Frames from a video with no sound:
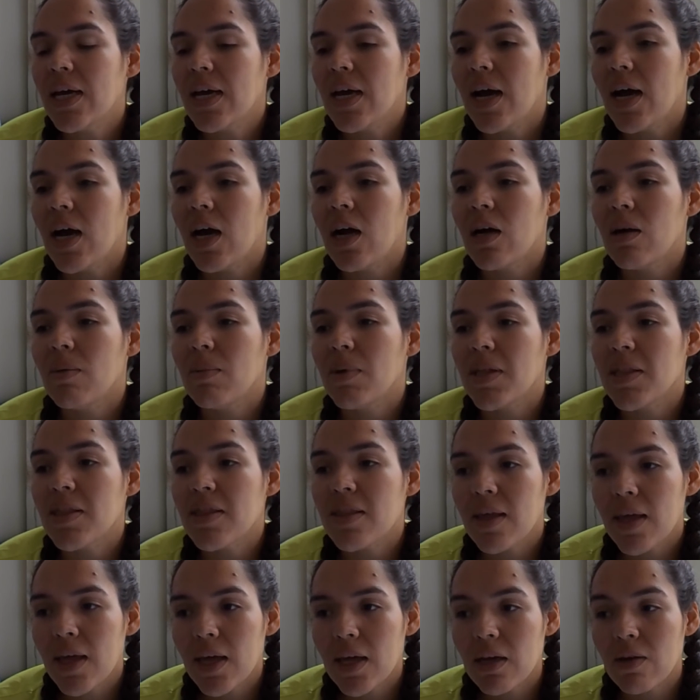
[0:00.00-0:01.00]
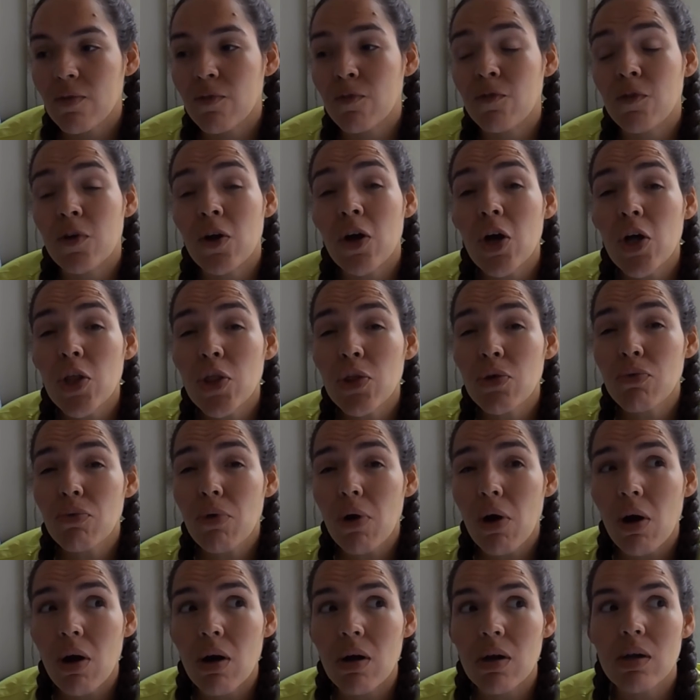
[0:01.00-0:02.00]
And then further
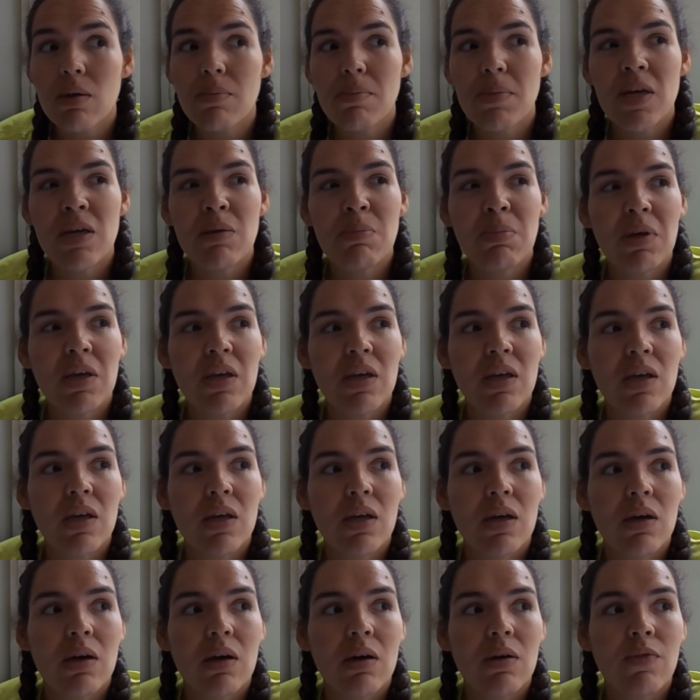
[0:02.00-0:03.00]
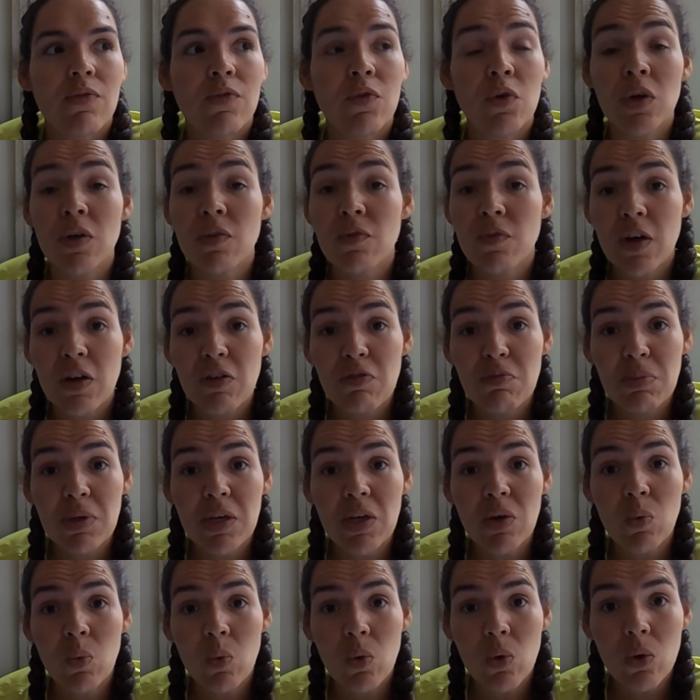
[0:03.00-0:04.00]
on, maybe a
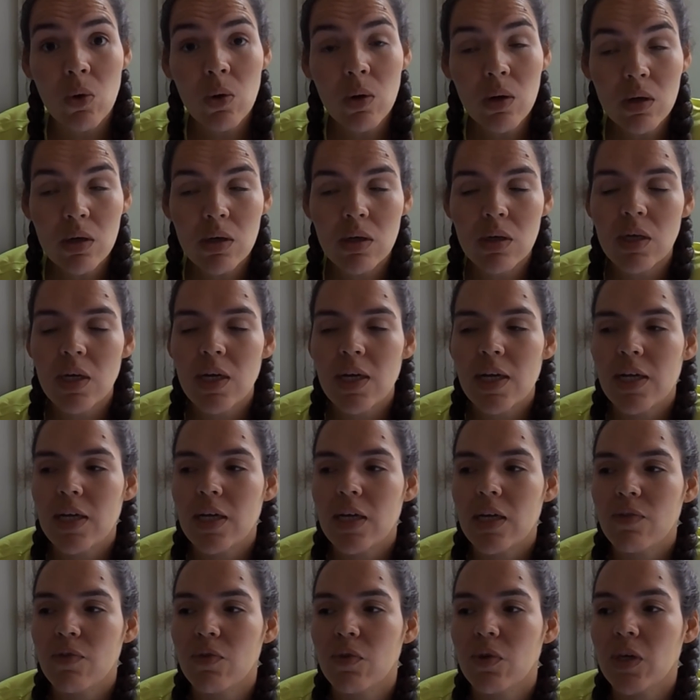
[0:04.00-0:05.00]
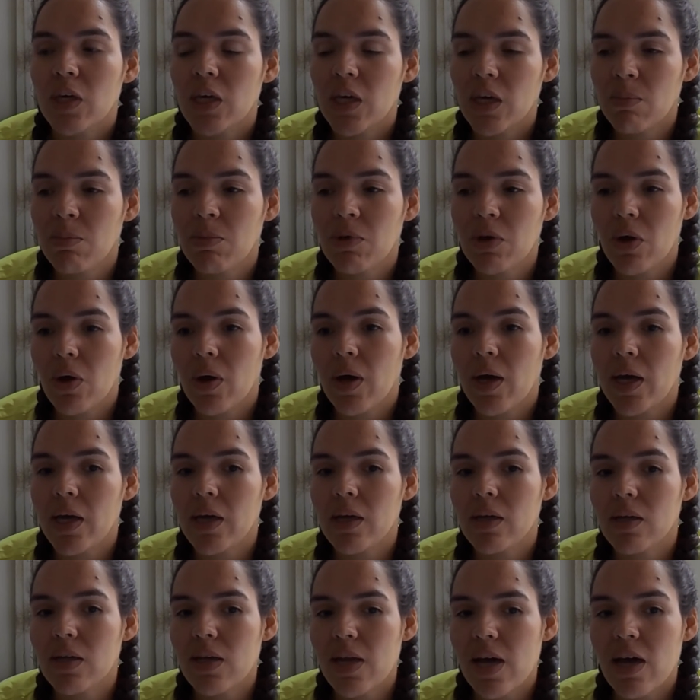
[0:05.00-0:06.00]
45-minute walk, if you keep going
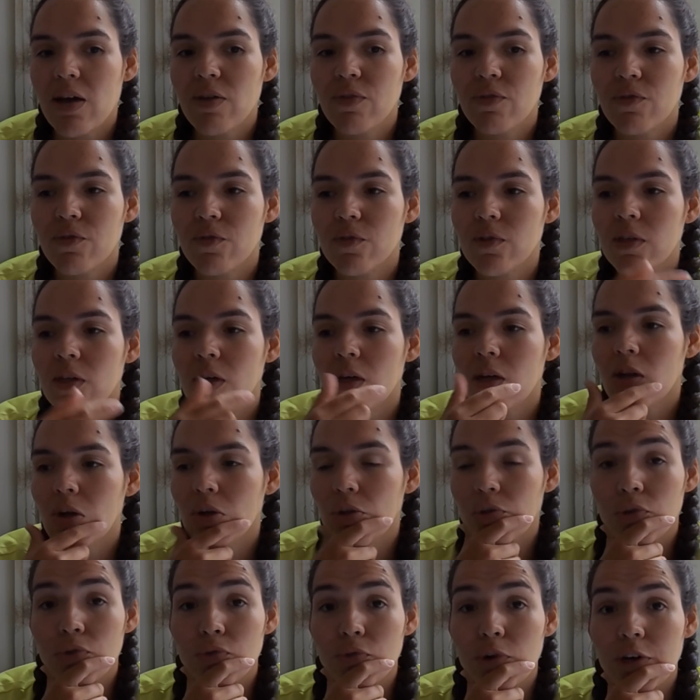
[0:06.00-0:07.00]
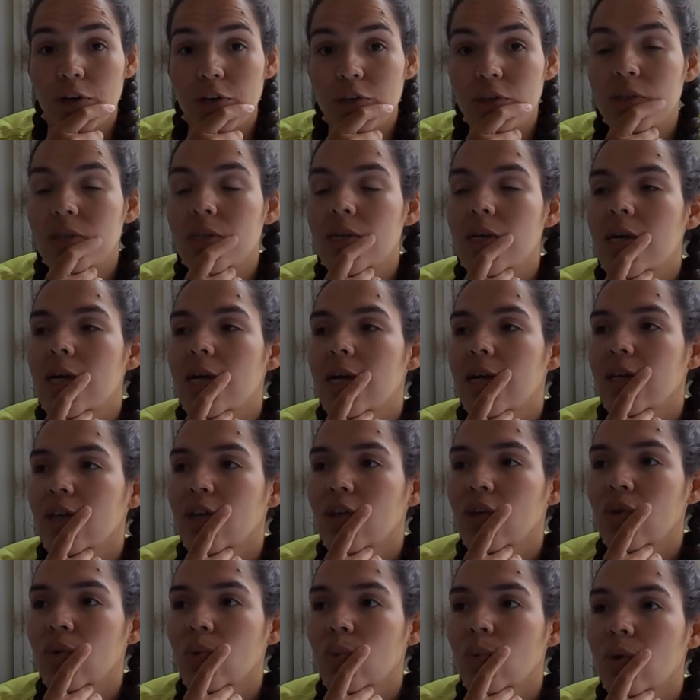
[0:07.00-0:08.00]
left along the road,
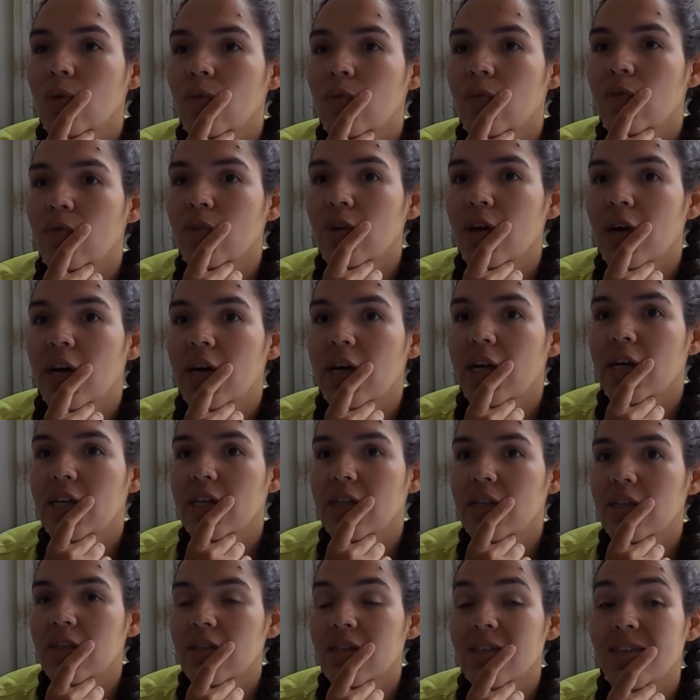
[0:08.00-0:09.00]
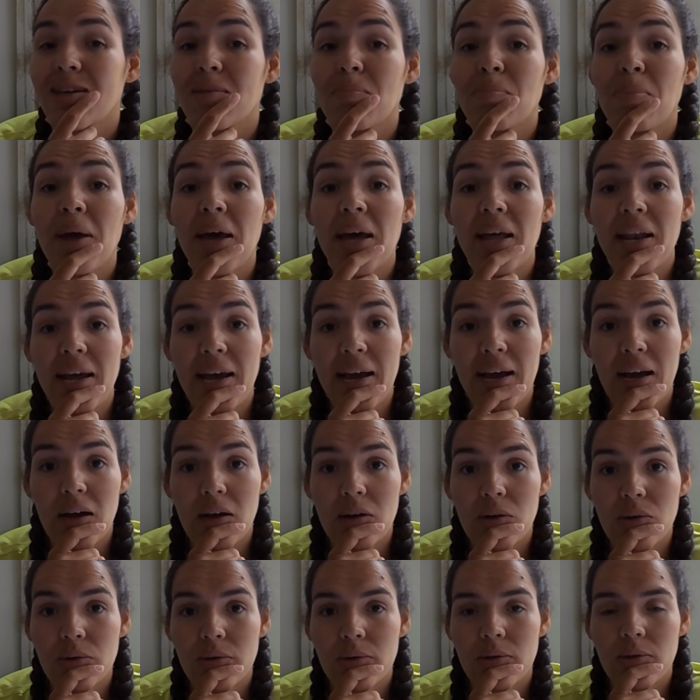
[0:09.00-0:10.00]
you will find Tibet
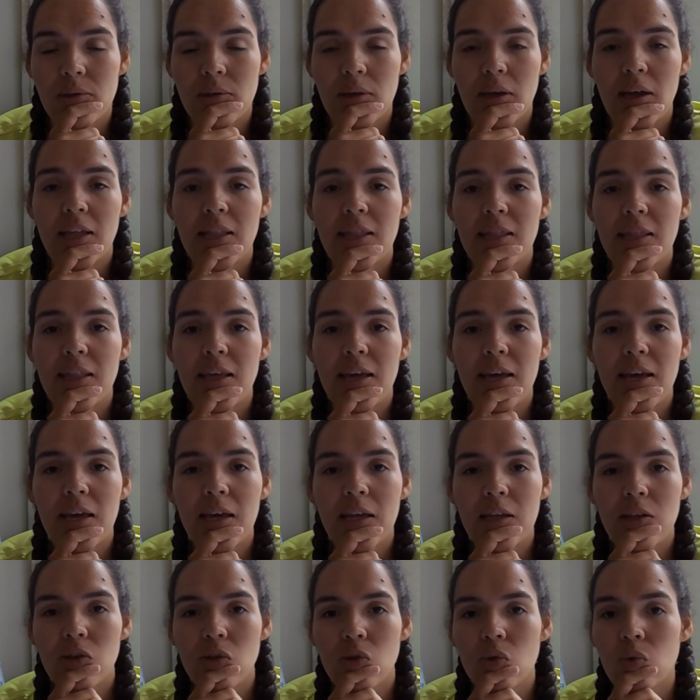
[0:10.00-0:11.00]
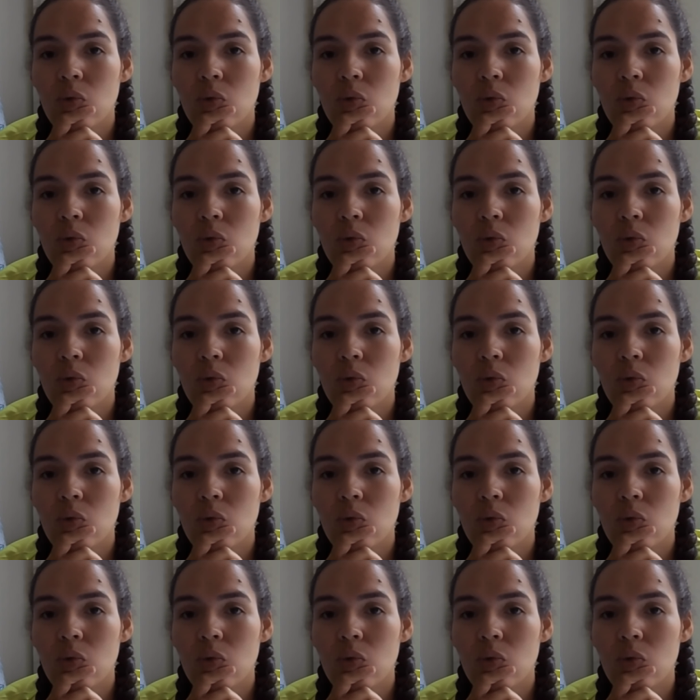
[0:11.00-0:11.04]
House, and they do